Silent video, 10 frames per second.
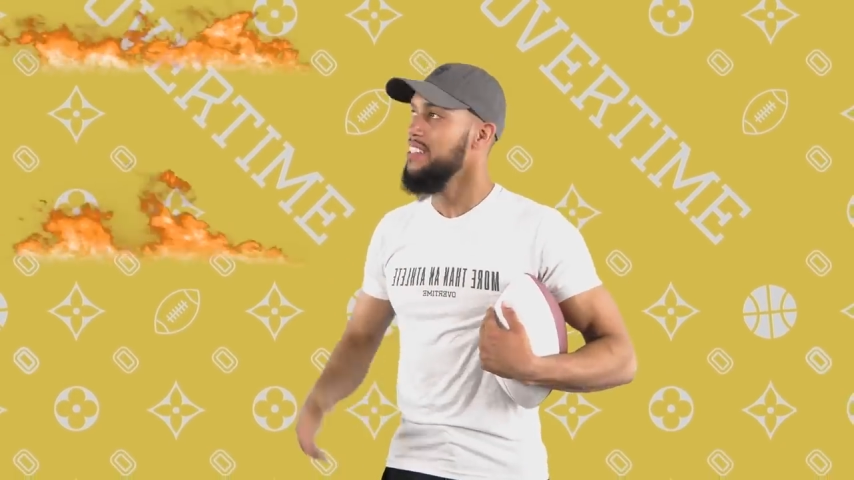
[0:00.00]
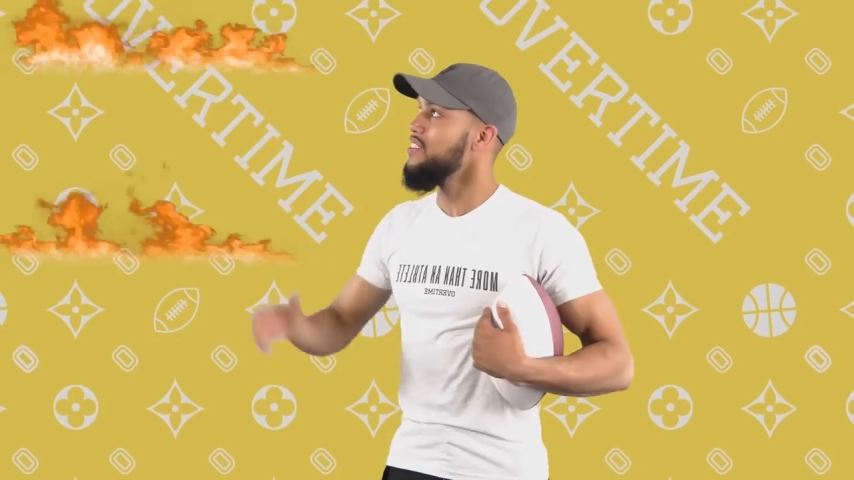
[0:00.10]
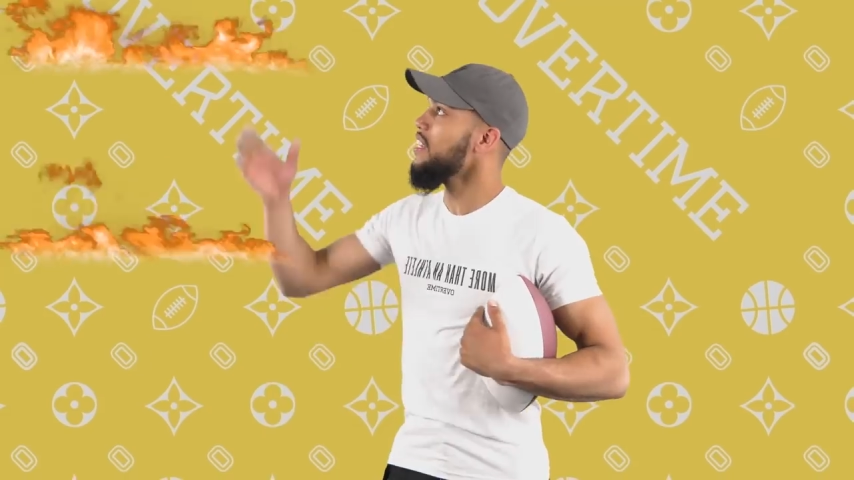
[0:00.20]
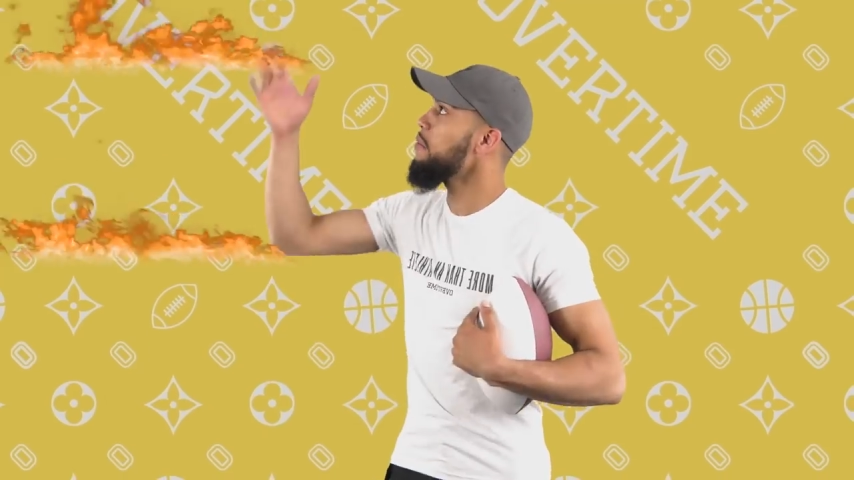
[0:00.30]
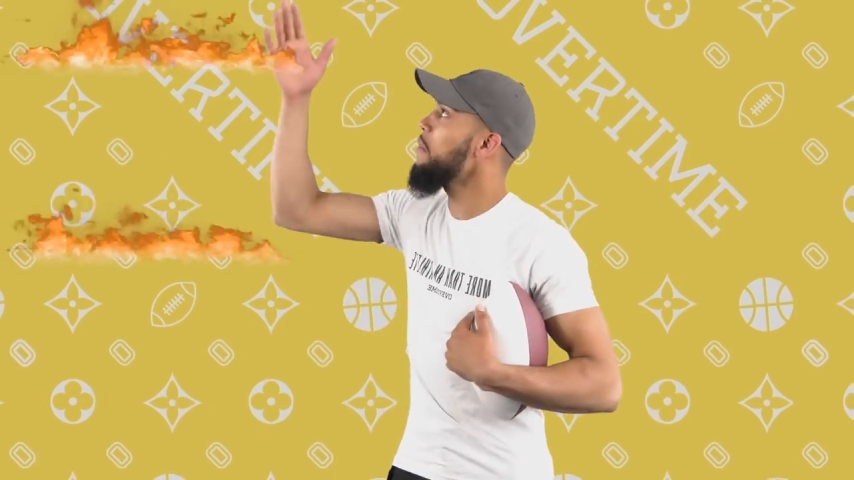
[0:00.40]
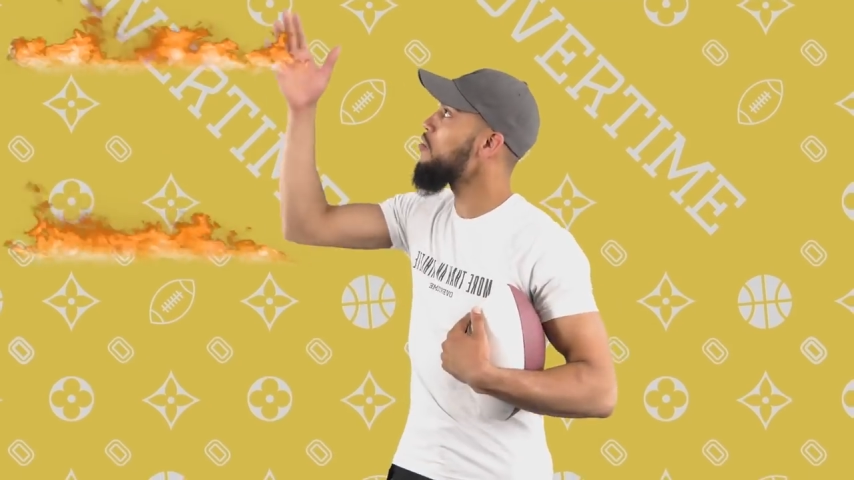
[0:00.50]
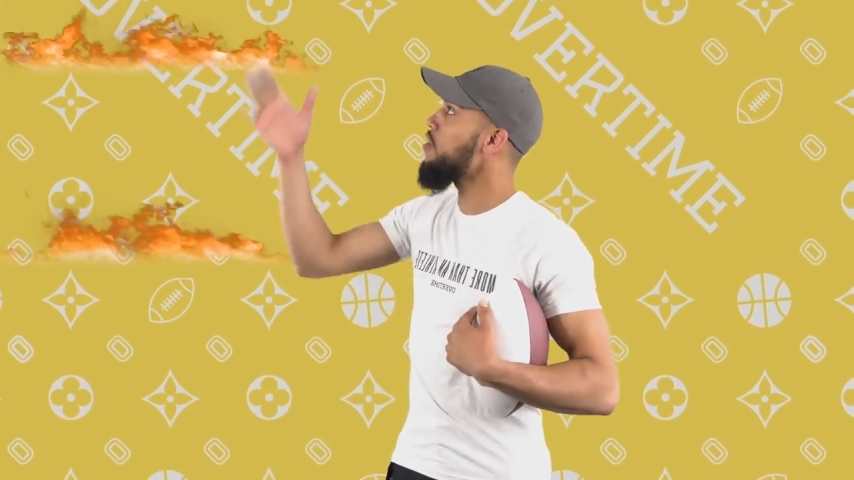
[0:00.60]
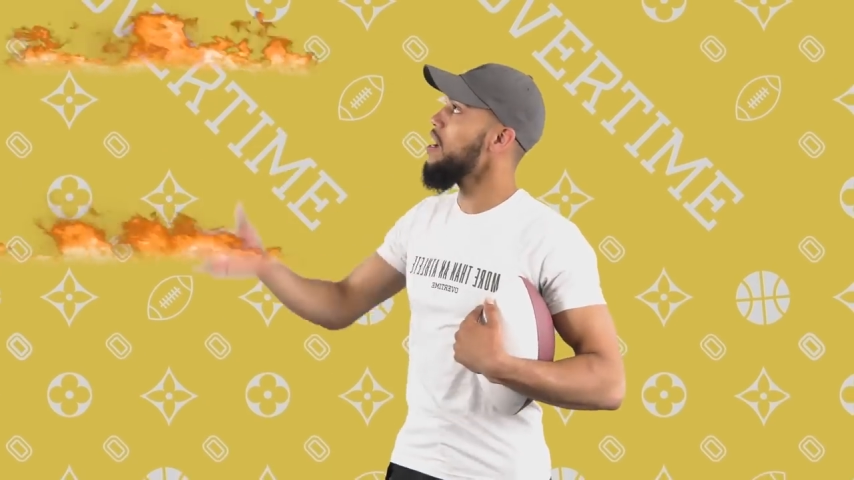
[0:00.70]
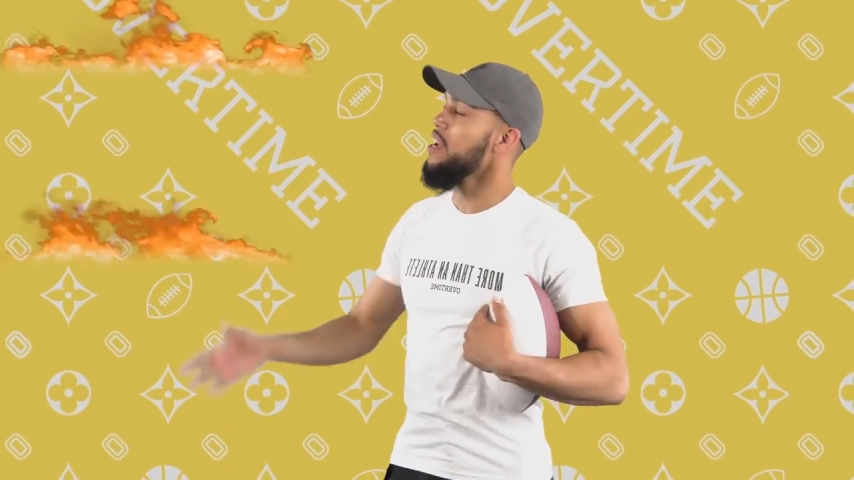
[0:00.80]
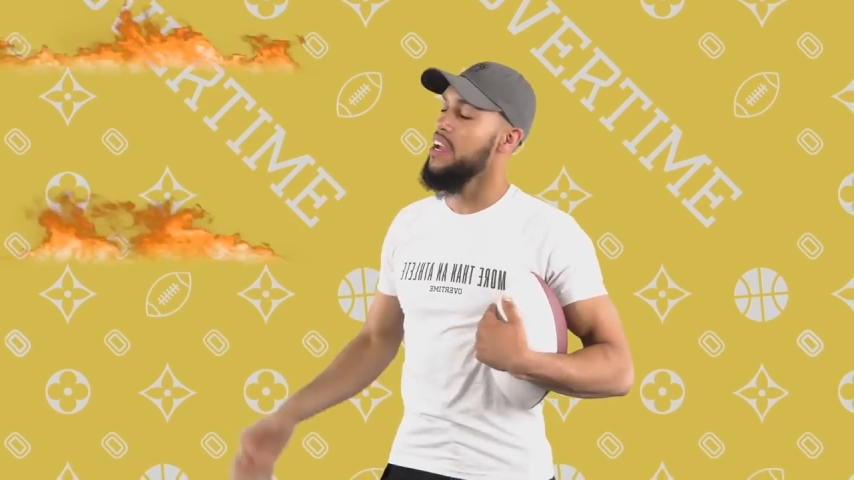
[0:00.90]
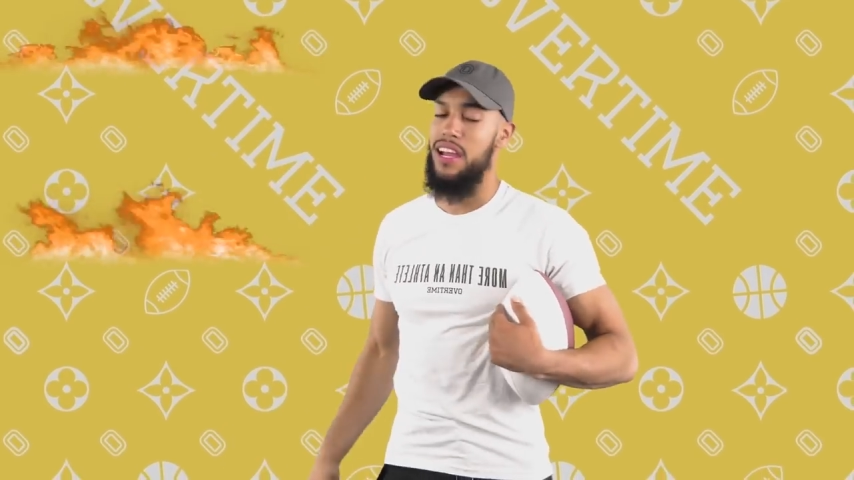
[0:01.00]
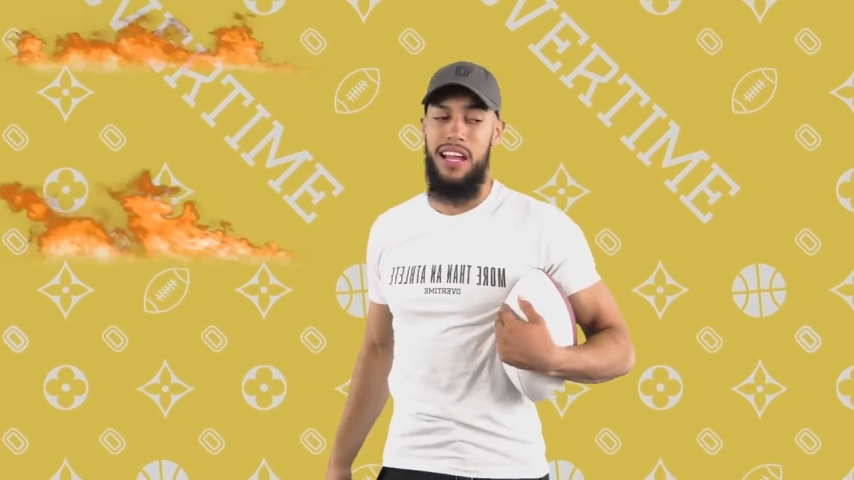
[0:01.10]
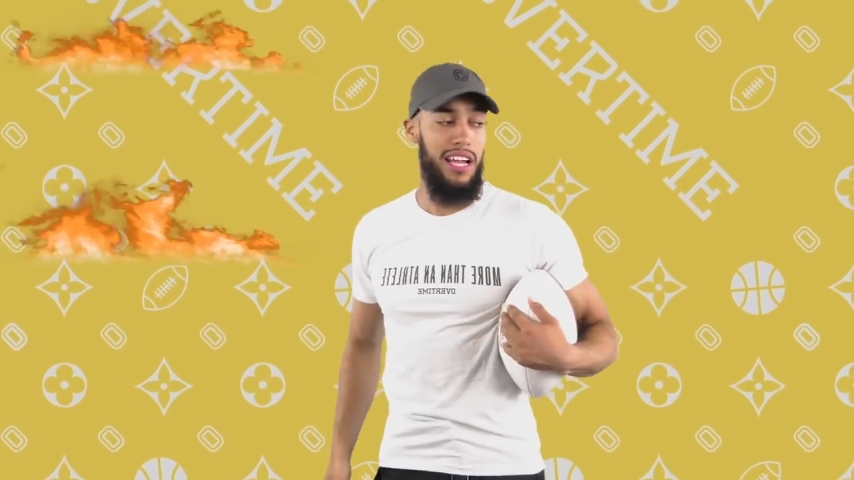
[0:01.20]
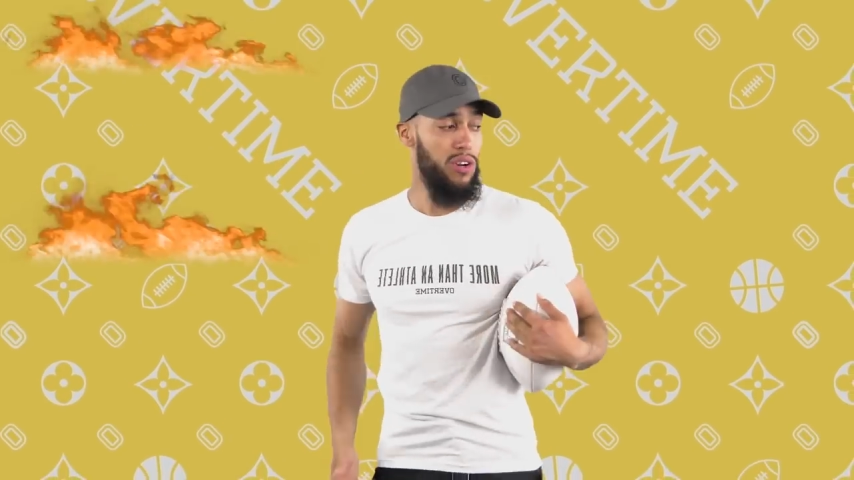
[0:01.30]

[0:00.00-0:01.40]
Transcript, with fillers: check them out right here.